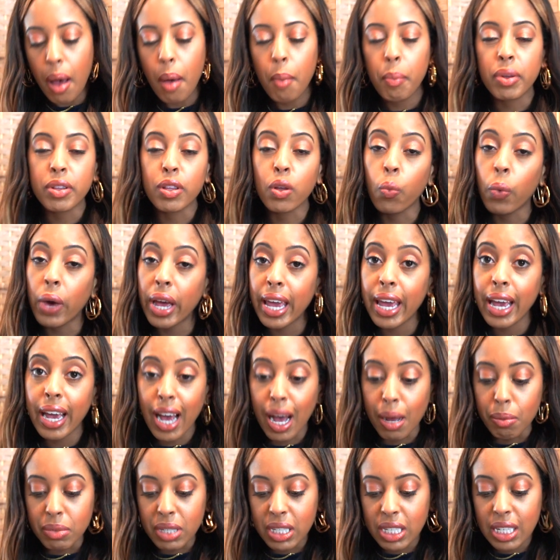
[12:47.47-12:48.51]
But the way it
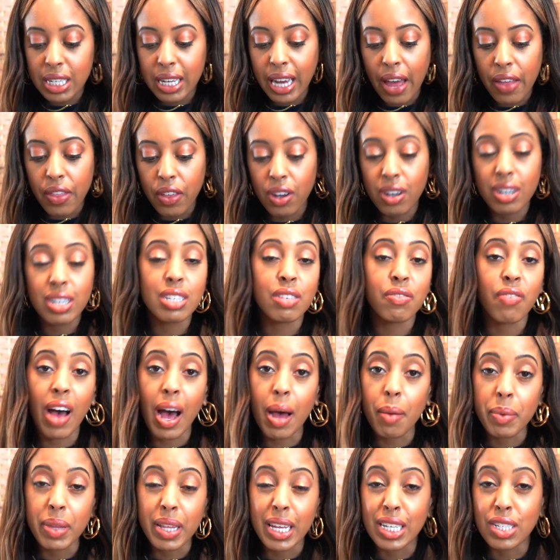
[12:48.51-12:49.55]
comes together is
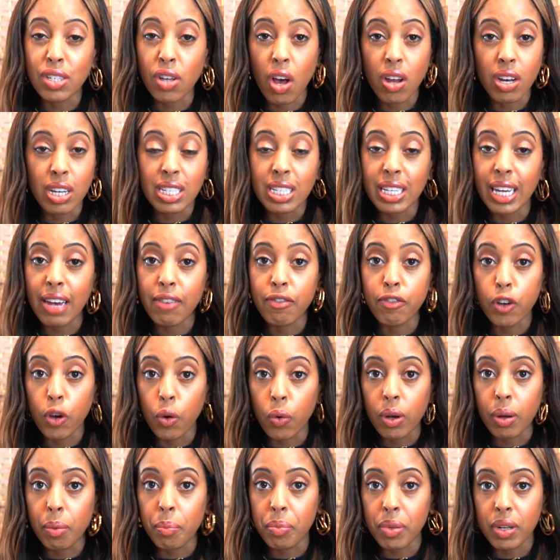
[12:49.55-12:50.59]
fabulous. Honestly, I have no
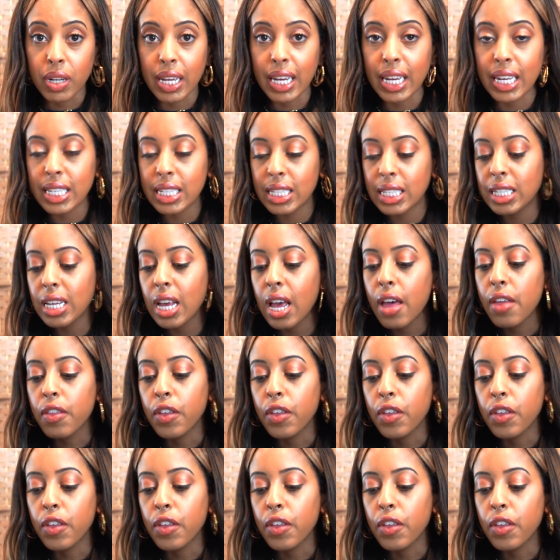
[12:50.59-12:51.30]
complaints.